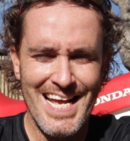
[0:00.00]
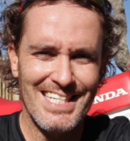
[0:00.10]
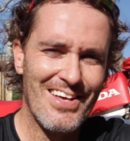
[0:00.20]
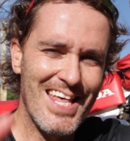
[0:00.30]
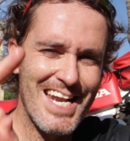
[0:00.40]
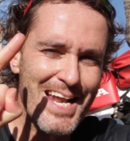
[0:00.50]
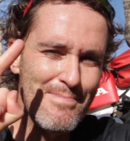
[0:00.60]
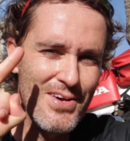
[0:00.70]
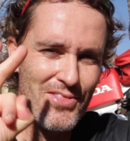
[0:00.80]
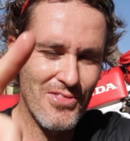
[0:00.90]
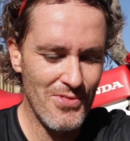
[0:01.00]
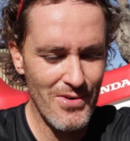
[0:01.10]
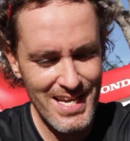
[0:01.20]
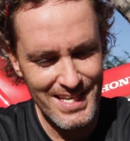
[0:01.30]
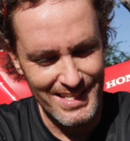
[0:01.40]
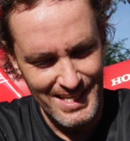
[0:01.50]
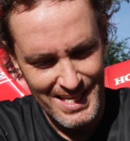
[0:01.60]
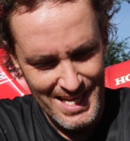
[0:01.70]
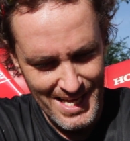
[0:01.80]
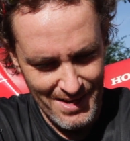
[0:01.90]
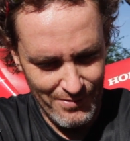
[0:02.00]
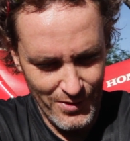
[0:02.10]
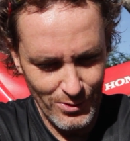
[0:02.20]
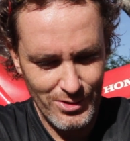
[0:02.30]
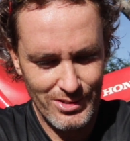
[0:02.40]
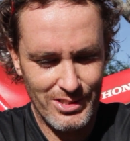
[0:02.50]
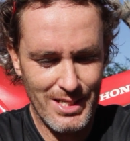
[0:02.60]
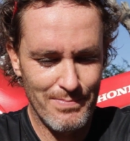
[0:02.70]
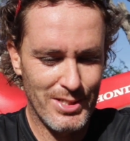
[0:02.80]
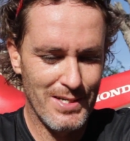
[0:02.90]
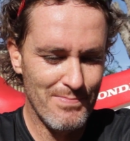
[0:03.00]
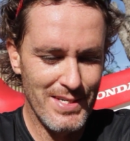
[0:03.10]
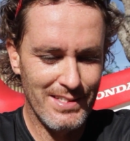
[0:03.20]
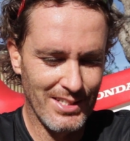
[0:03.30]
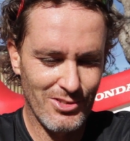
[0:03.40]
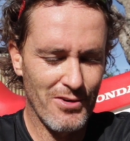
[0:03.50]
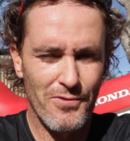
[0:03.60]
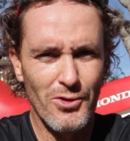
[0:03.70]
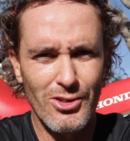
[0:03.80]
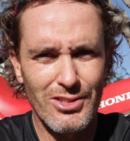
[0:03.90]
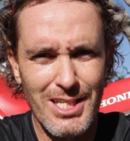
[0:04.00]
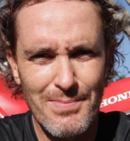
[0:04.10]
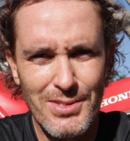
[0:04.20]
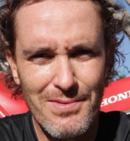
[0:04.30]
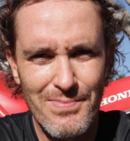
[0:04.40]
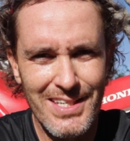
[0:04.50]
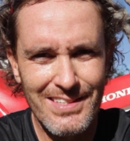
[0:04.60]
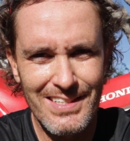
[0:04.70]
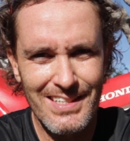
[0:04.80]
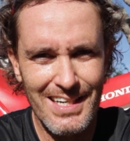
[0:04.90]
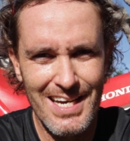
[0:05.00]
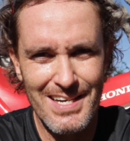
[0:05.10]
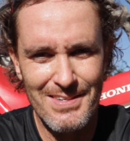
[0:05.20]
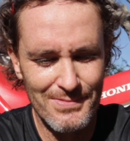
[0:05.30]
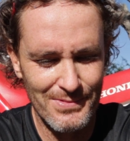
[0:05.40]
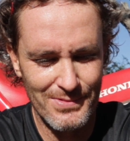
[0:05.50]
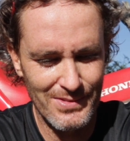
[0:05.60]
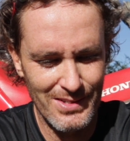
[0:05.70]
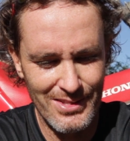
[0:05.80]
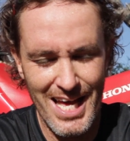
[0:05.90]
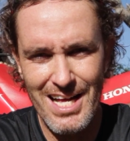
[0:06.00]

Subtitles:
So then number 3, fuel consumption meter. It's got a fuel consumption meter on the